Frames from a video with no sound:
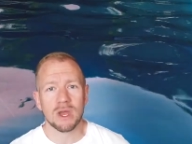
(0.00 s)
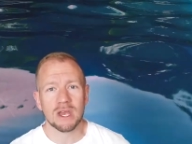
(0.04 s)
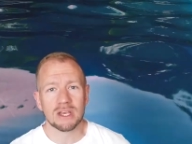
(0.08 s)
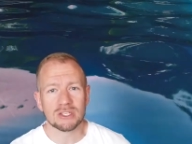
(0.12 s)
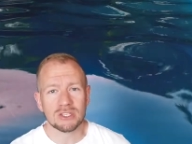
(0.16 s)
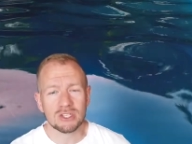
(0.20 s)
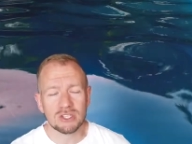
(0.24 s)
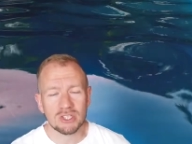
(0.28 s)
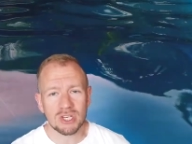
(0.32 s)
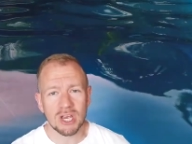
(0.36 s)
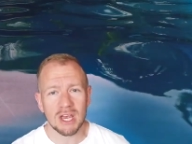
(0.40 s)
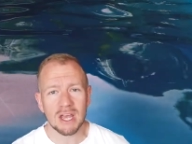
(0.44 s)

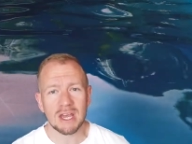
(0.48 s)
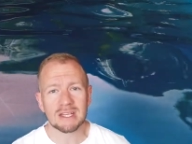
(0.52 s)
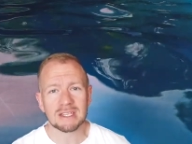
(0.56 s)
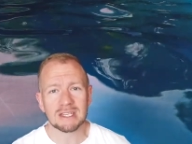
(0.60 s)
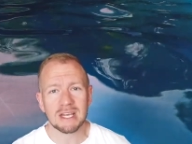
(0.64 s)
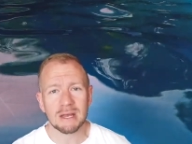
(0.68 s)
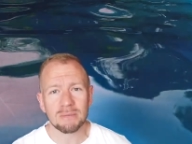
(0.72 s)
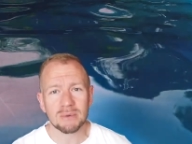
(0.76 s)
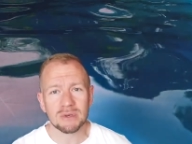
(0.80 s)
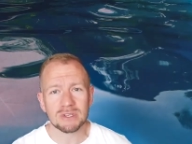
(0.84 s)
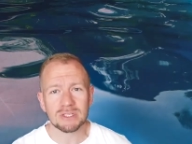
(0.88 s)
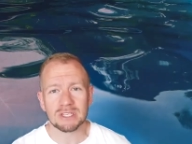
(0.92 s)
It's
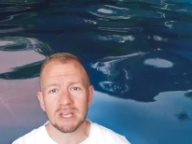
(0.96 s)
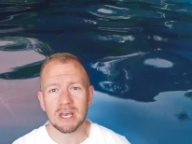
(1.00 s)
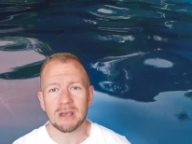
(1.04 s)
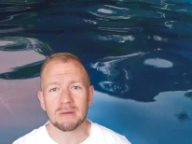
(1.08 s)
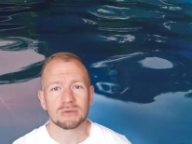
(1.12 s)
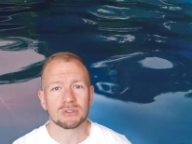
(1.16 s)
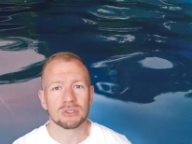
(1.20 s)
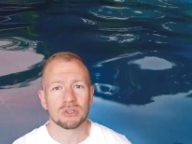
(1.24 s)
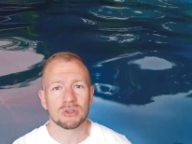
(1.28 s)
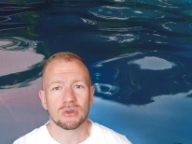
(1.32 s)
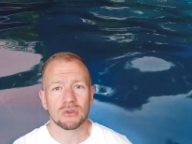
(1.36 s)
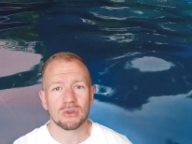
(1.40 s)
changed their
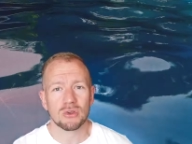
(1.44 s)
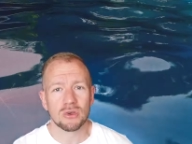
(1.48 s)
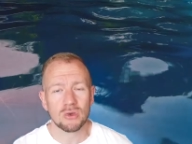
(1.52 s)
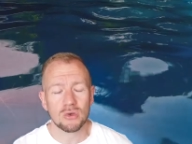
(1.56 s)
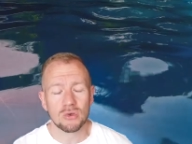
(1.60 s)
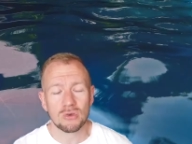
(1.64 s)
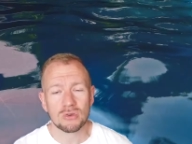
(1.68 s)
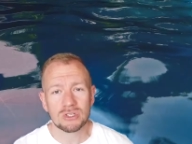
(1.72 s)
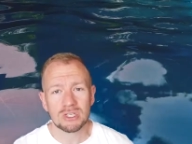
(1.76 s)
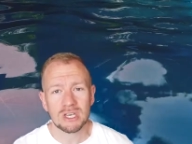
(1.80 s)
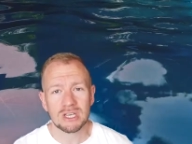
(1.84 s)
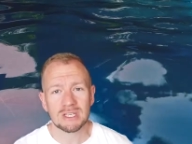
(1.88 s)
perception on
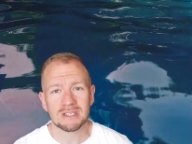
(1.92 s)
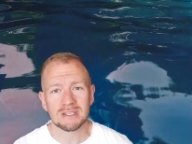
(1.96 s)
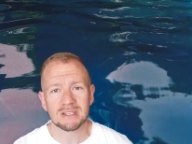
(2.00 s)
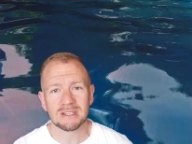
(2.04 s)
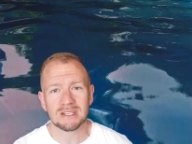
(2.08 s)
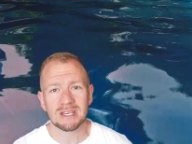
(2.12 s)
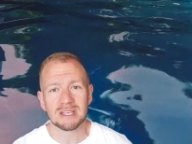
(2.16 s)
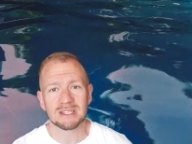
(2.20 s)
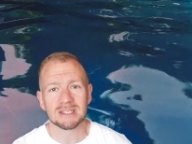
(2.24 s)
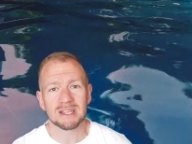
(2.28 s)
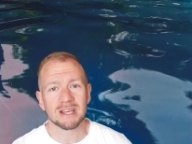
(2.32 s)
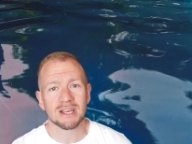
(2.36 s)
who Jesus is.